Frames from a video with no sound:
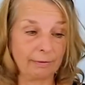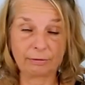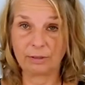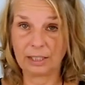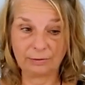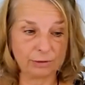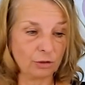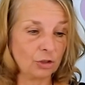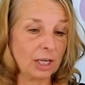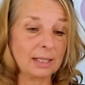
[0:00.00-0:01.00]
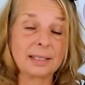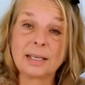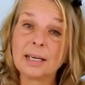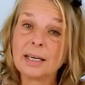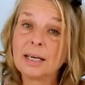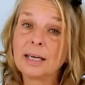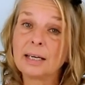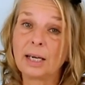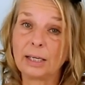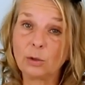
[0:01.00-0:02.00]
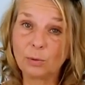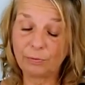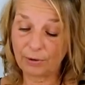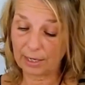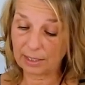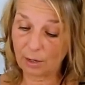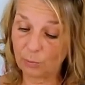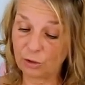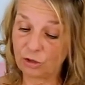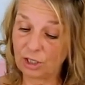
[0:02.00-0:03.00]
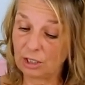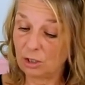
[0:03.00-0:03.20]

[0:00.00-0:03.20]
have three different sheets. And you will find out which sheet